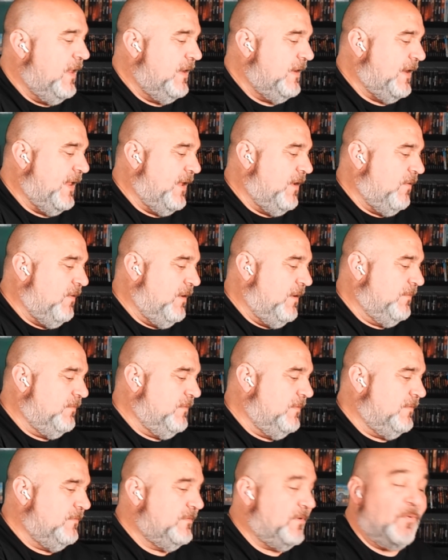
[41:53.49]
Now,
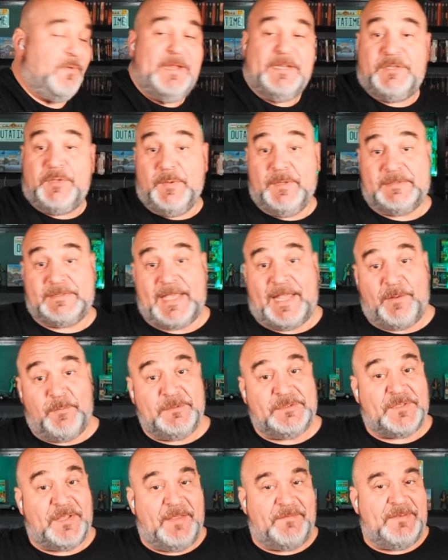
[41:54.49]
don't get too excited.
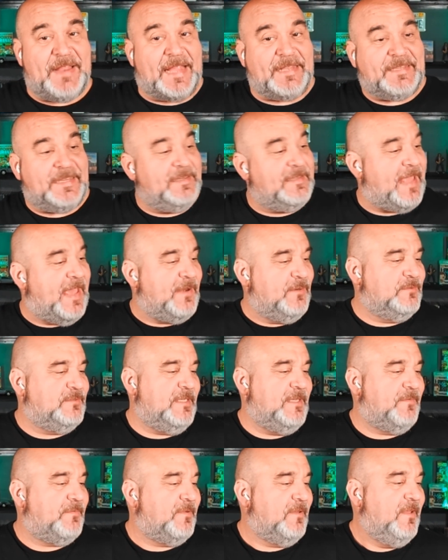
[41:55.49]
We still have 19 titles
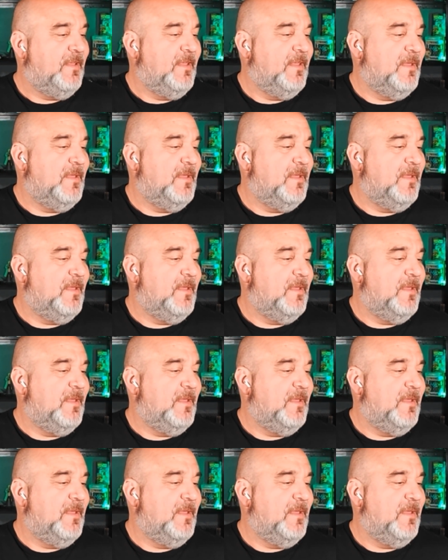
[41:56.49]
left,